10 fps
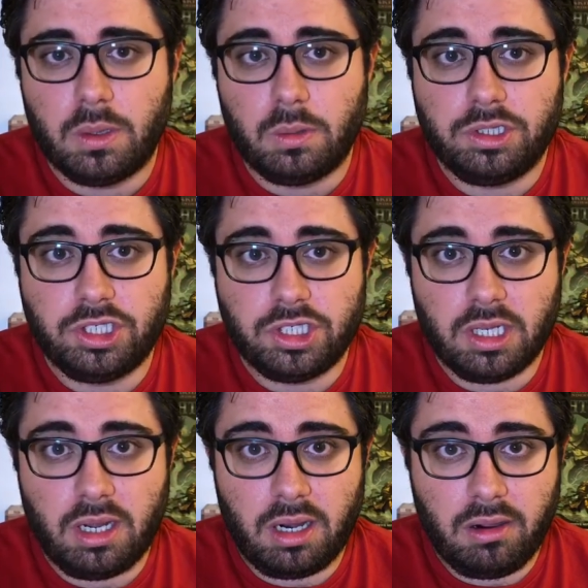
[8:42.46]
which
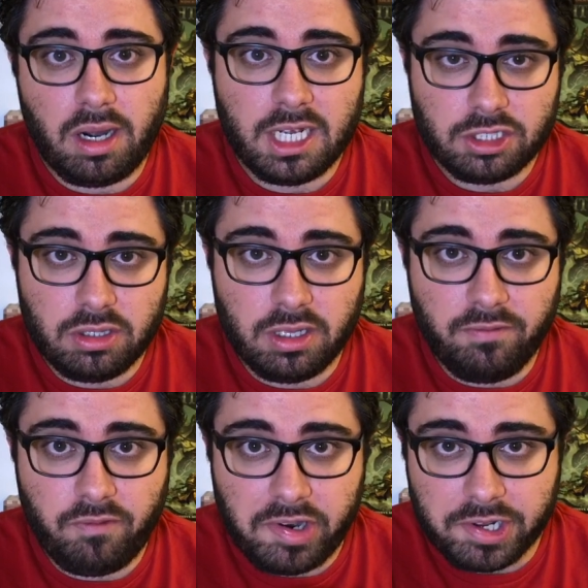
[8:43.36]
are actually a
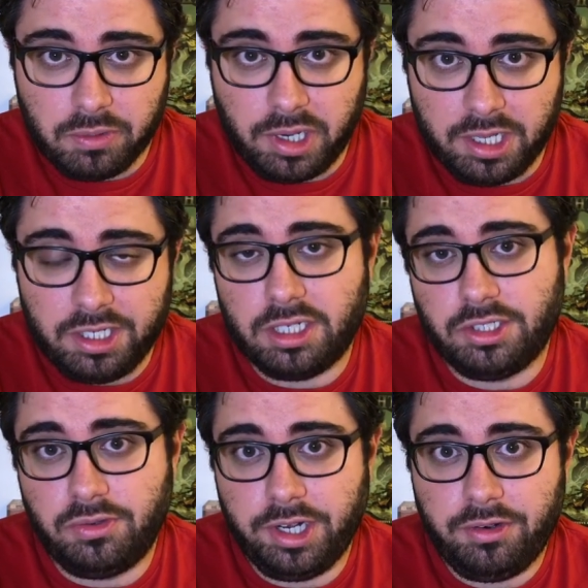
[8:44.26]
very good idea
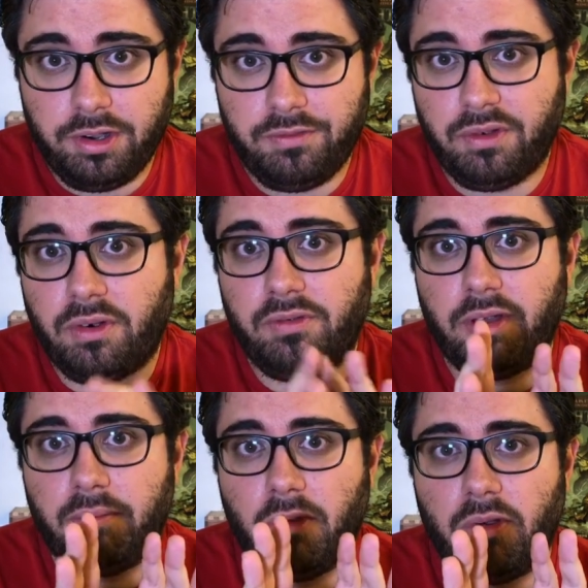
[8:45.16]
generator if you're
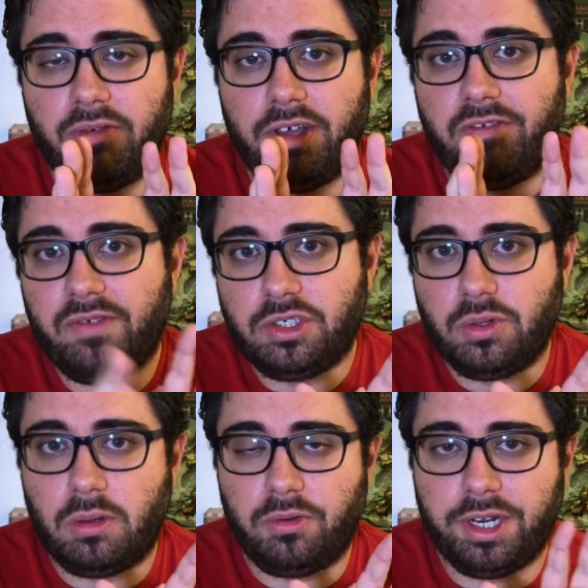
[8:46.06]
more of a visual
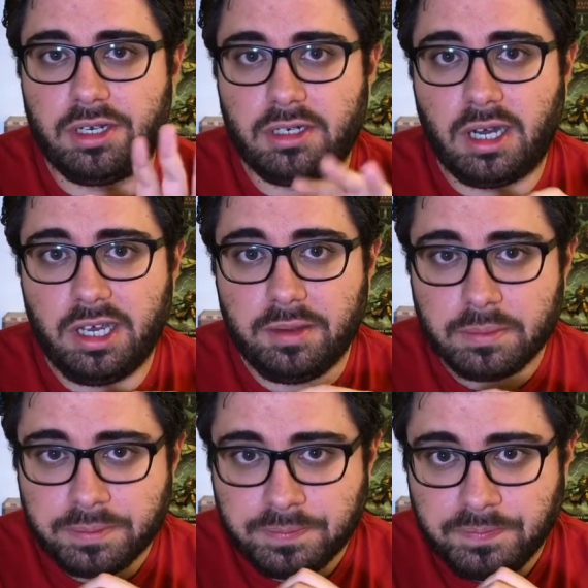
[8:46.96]
oriented guy
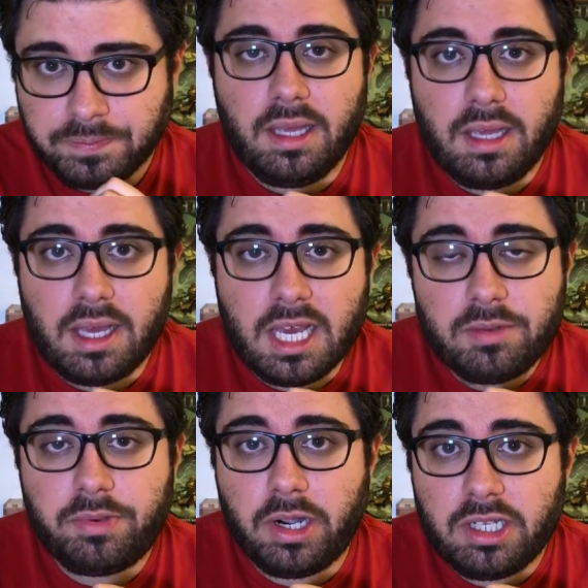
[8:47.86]
and
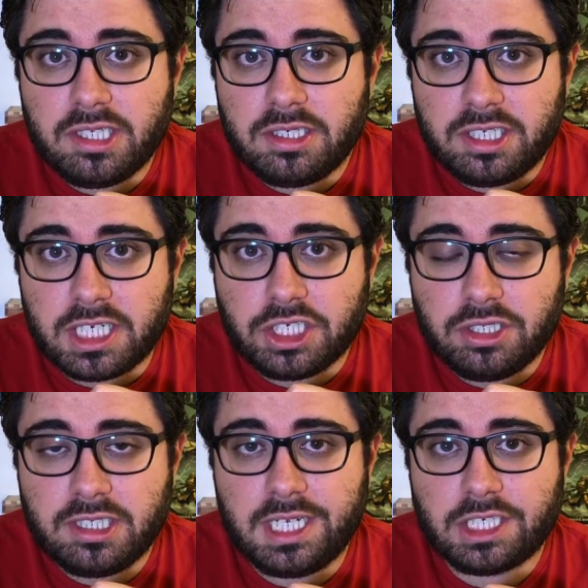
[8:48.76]
Perilous Intersections
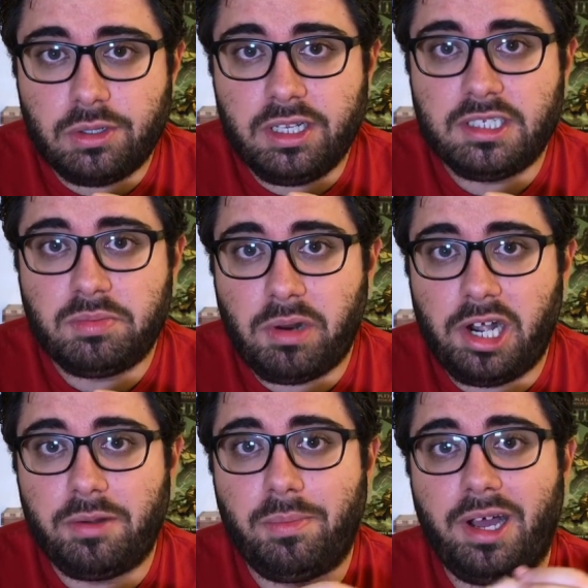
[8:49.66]
is actually
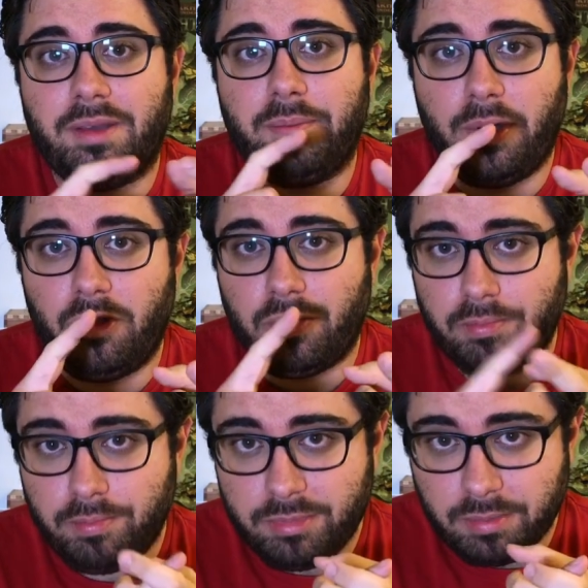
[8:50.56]
inspired by both the
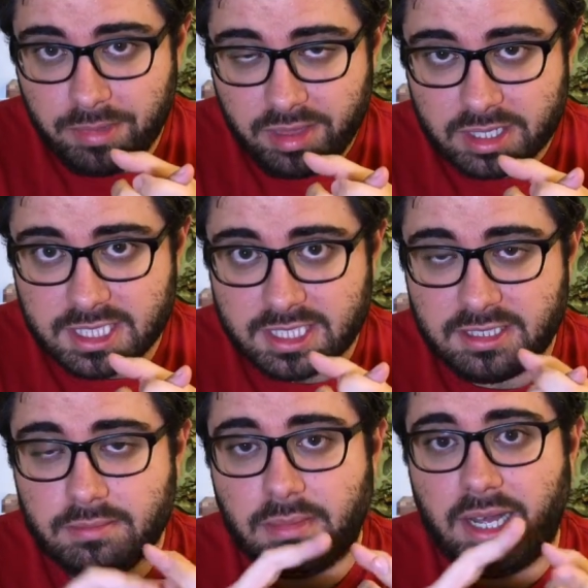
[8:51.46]
mythic
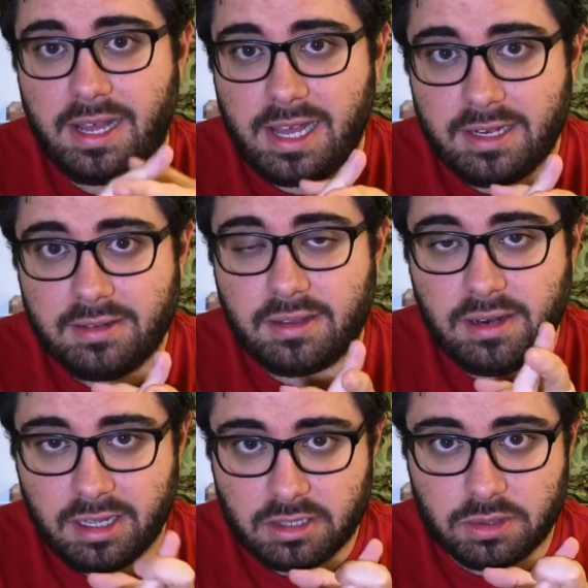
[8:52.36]
system and the
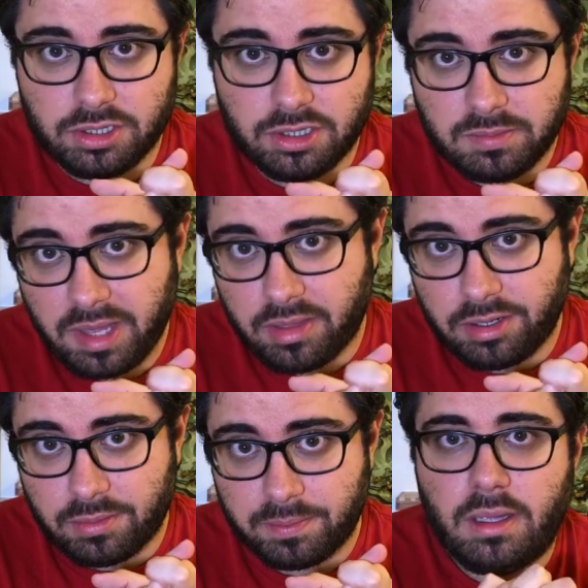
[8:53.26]
Nine Questions method.
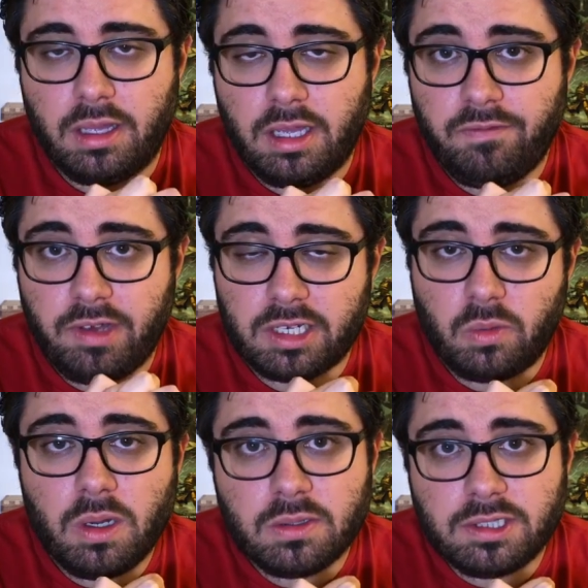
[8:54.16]
In fact,
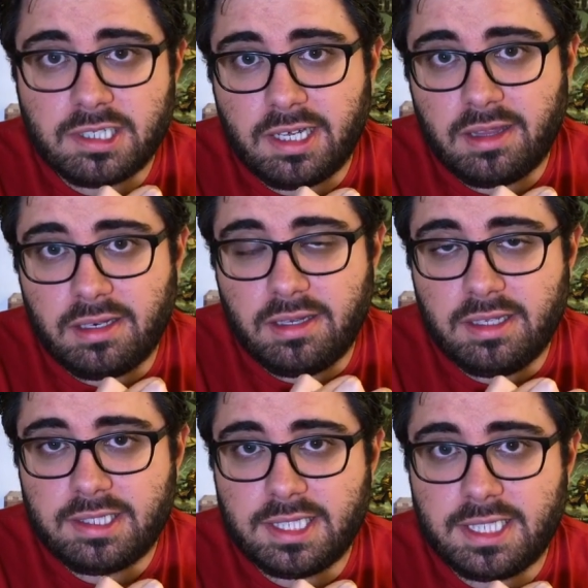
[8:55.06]
one could say that
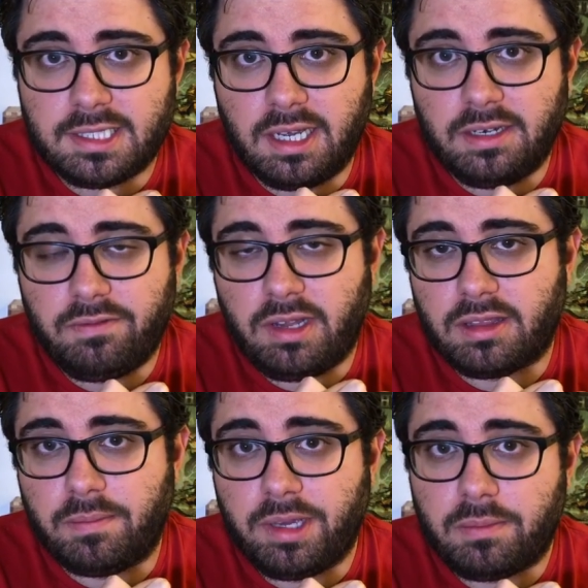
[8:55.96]
this is kind of like the
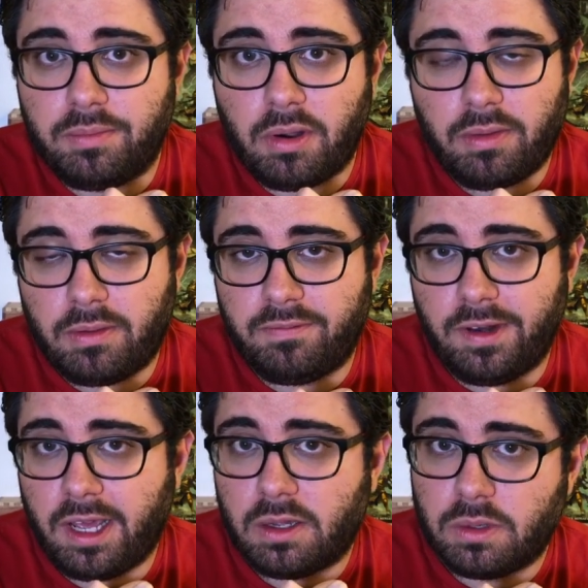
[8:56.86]
big brother of the
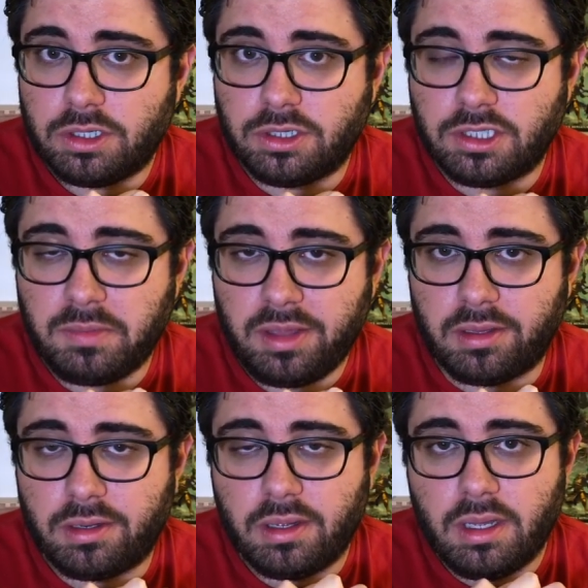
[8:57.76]
Nine Questions
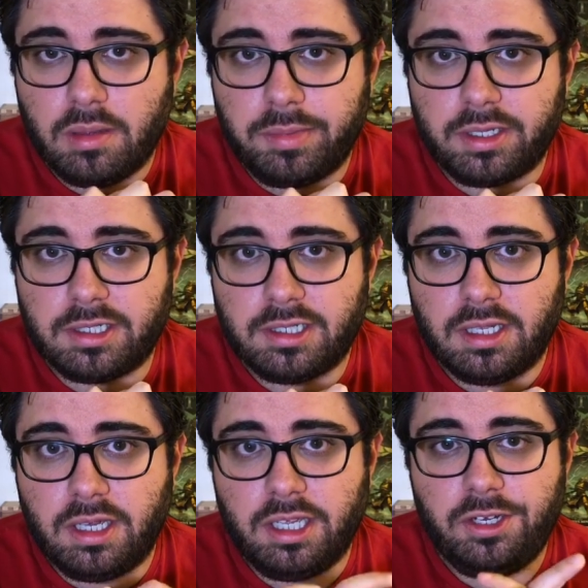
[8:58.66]
method, because
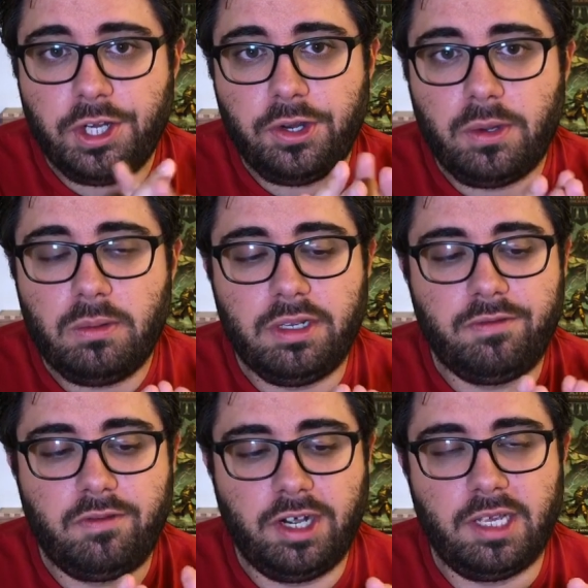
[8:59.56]
it not only
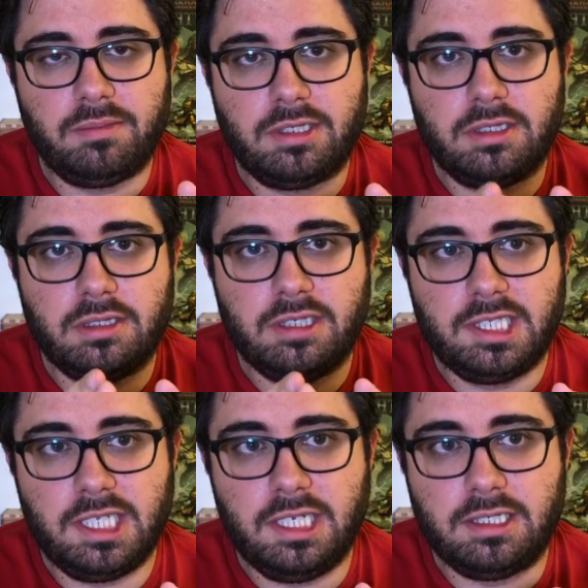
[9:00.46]
frames the
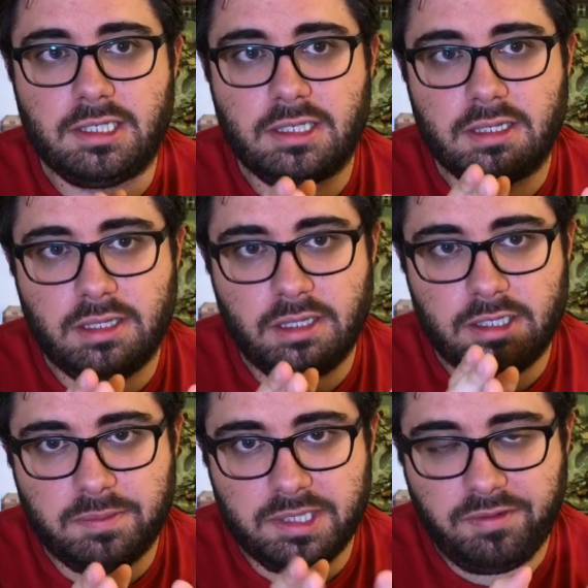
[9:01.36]
scenes in a
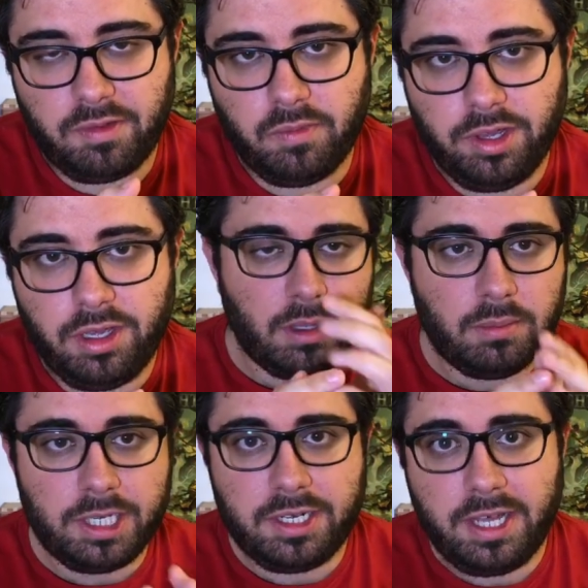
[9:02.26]
specific way,
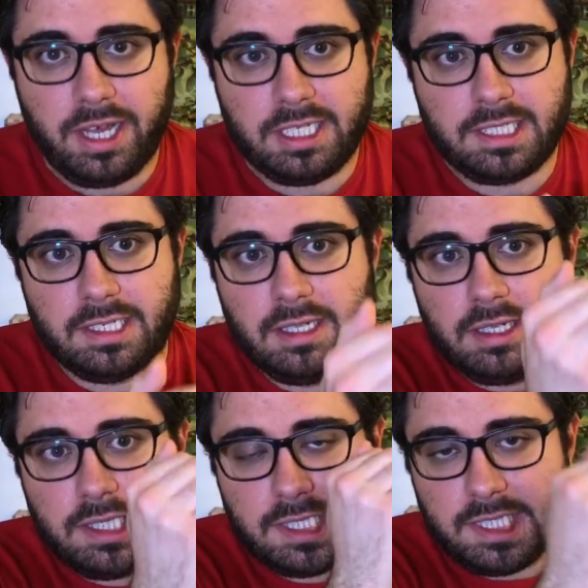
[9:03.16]
but it has
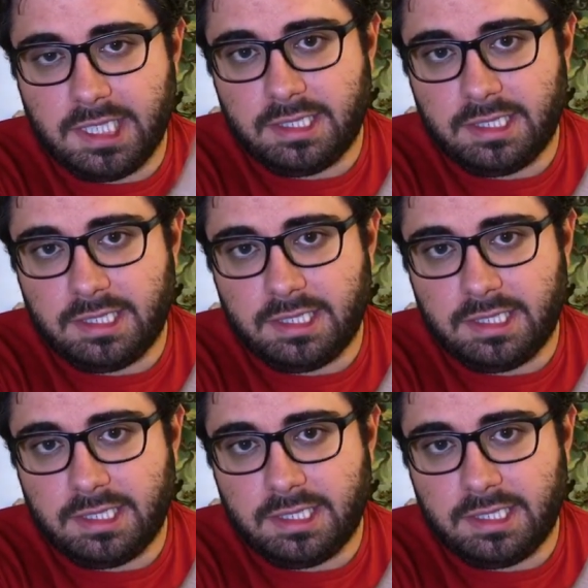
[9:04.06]
scene